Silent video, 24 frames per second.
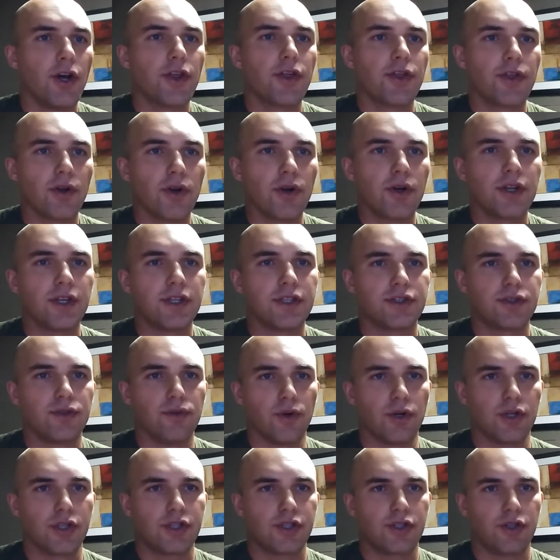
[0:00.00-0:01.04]
Third is
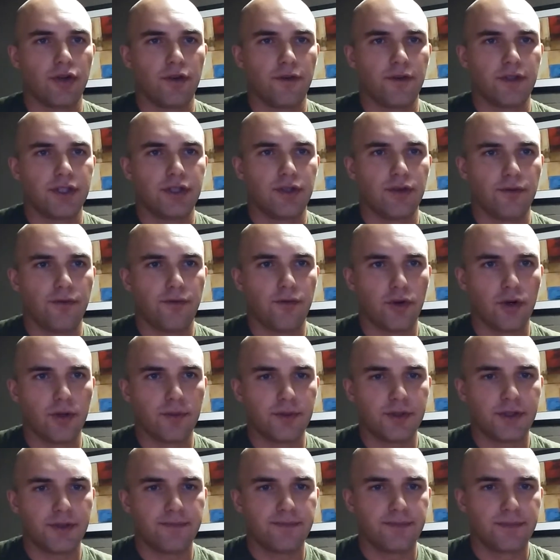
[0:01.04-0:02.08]
your service
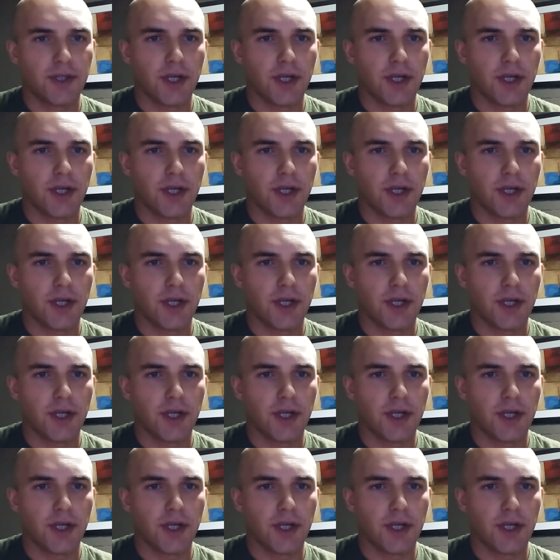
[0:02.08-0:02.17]
uniforms.